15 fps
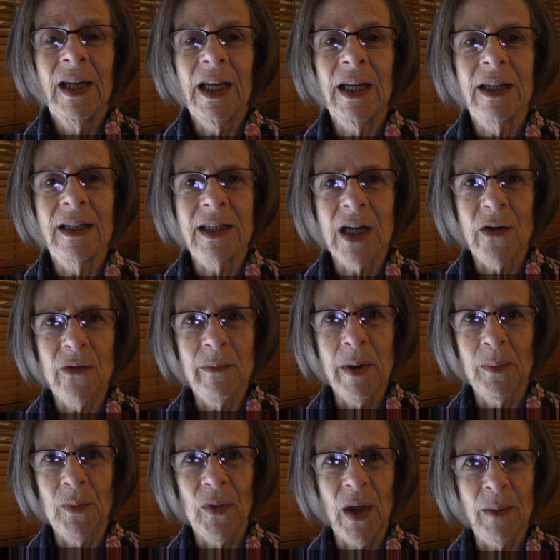And I
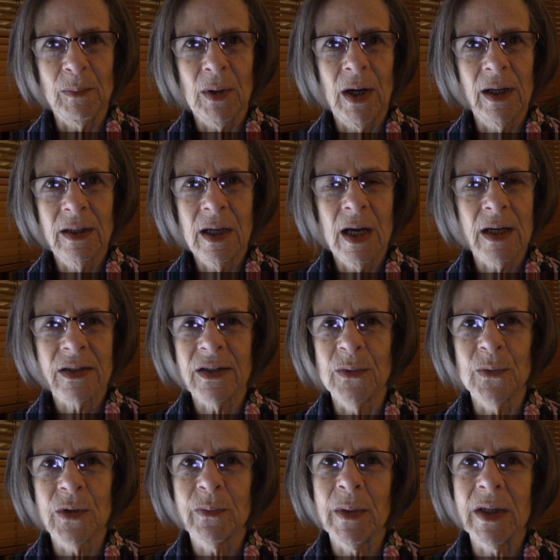remember that podcast, and it
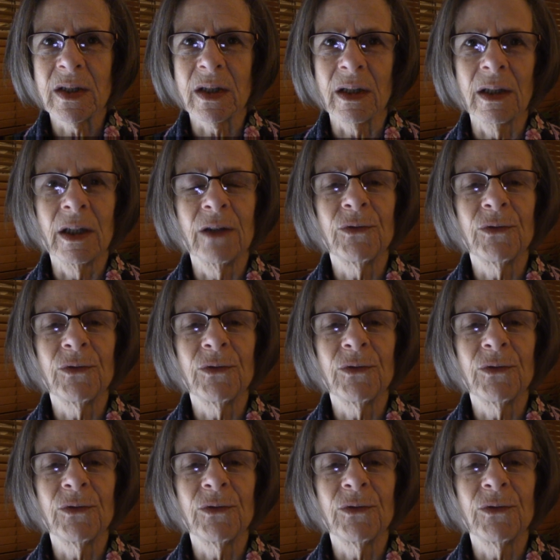was basically,